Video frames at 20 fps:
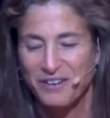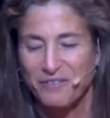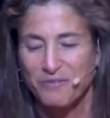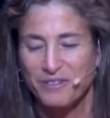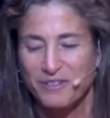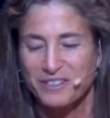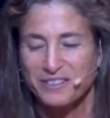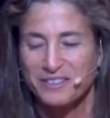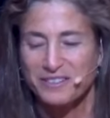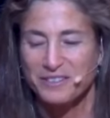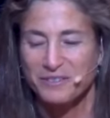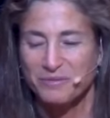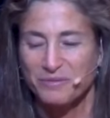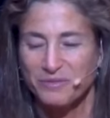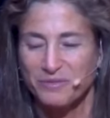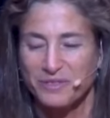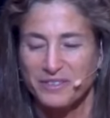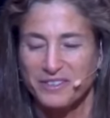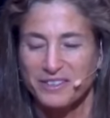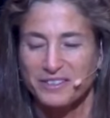
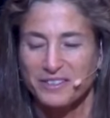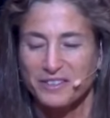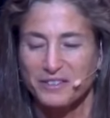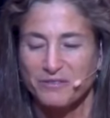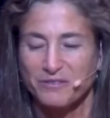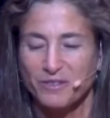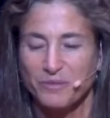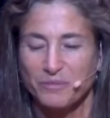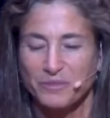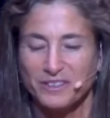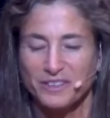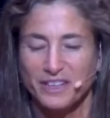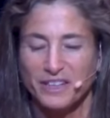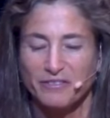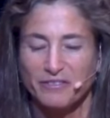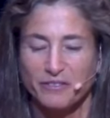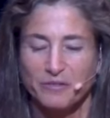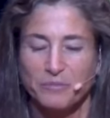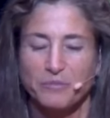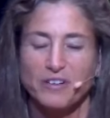this is from the
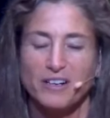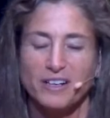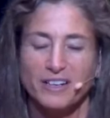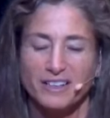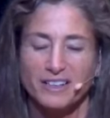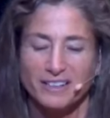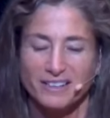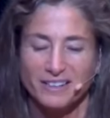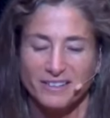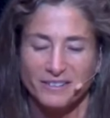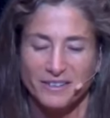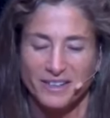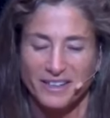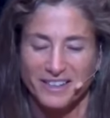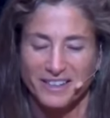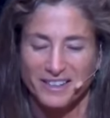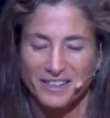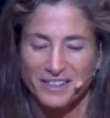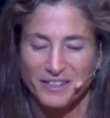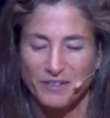life of Brian,
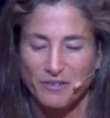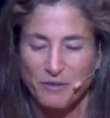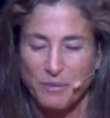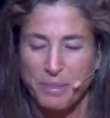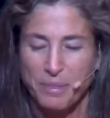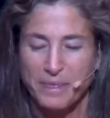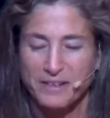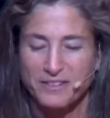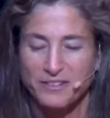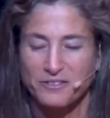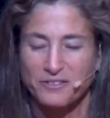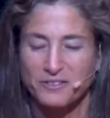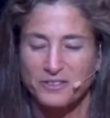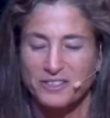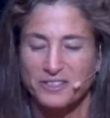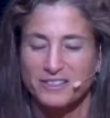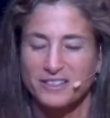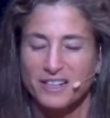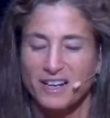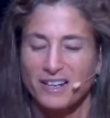okay? So
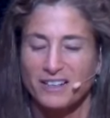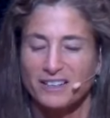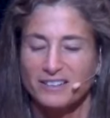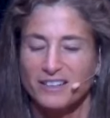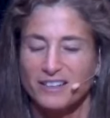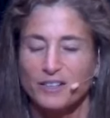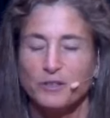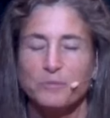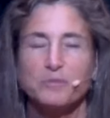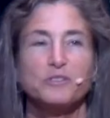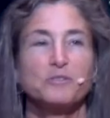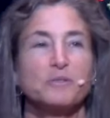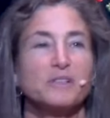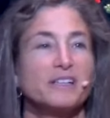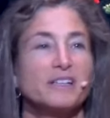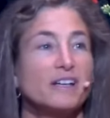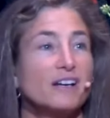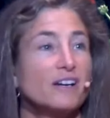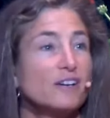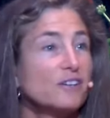there's a dialogue
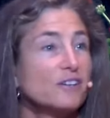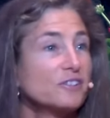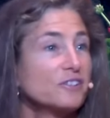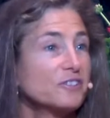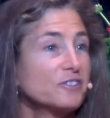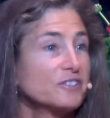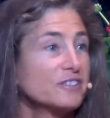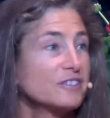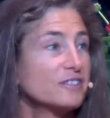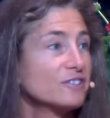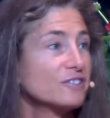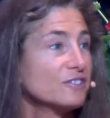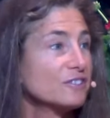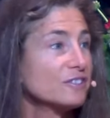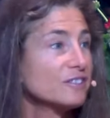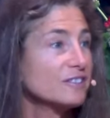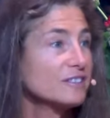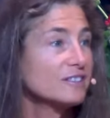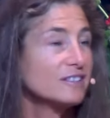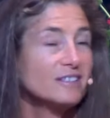between characters as they're
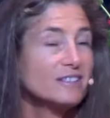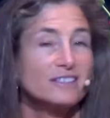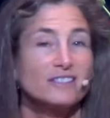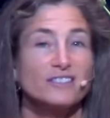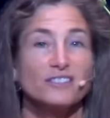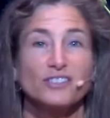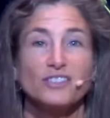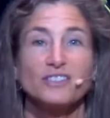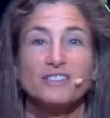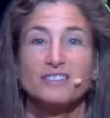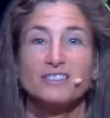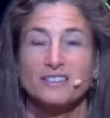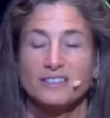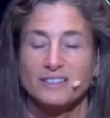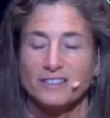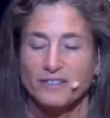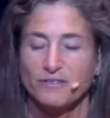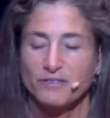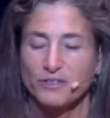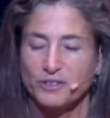listening to
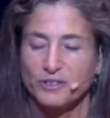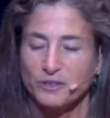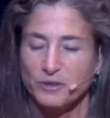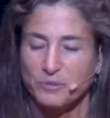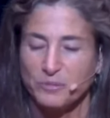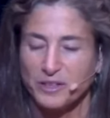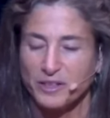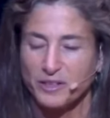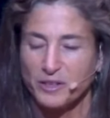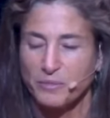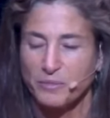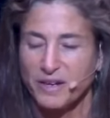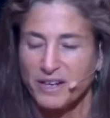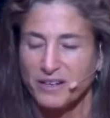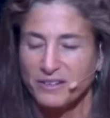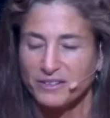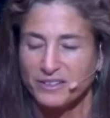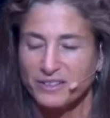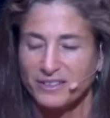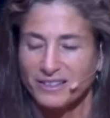Jesus give the Sermon on the
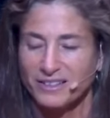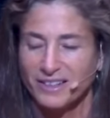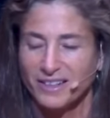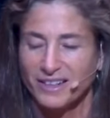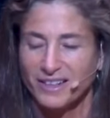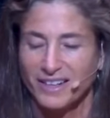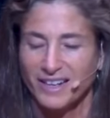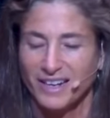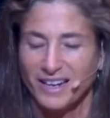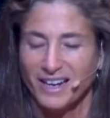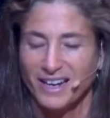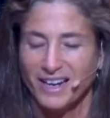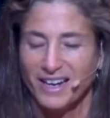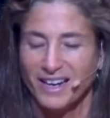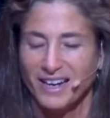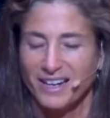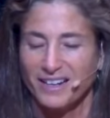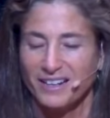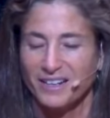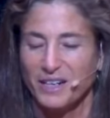Mount.
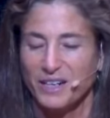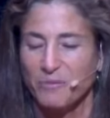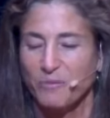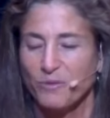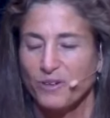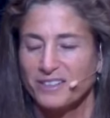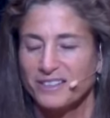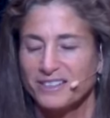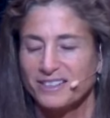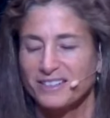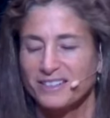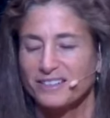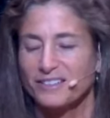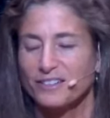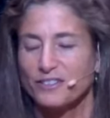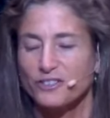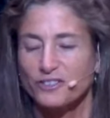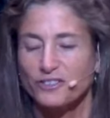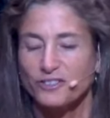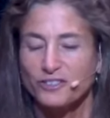And one
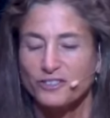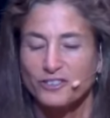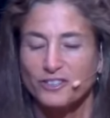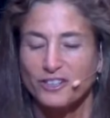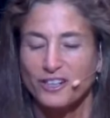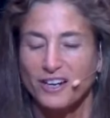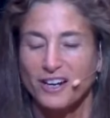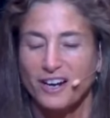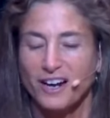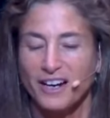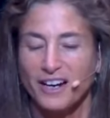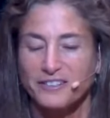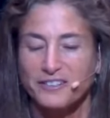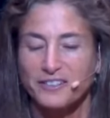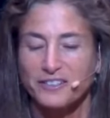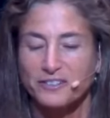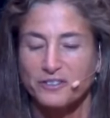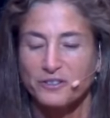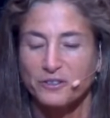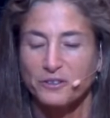says, "Shh, I
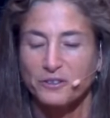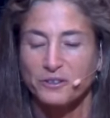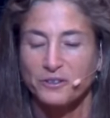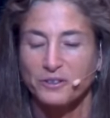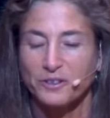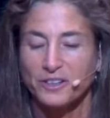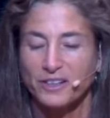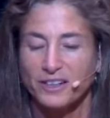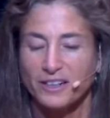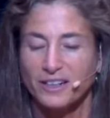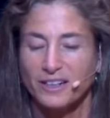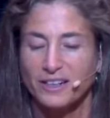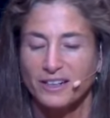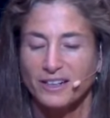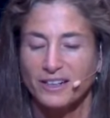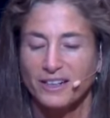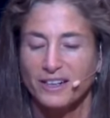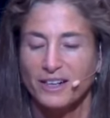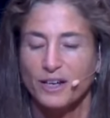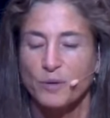just heard,
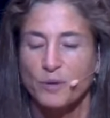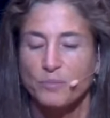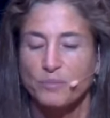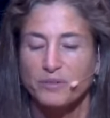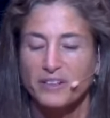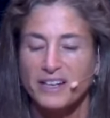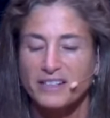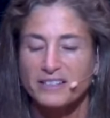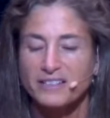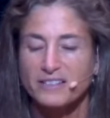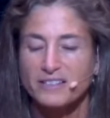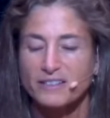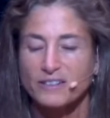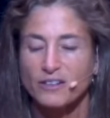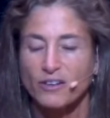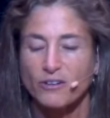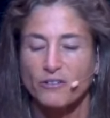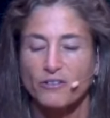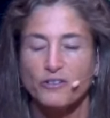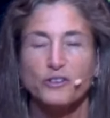blessed
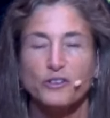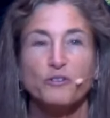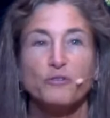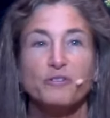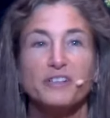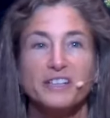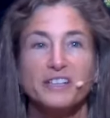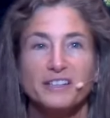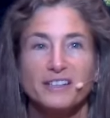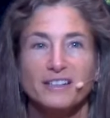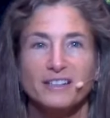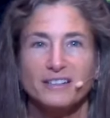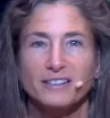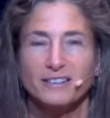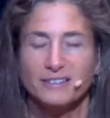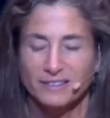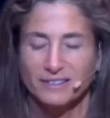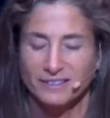are the Greek."